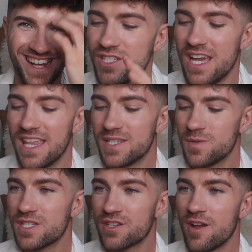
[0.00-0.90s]
So yeah, this
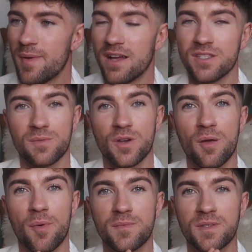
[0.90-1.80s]
was £3. We're
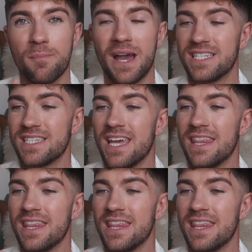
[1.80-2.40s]
gonna pop some pasta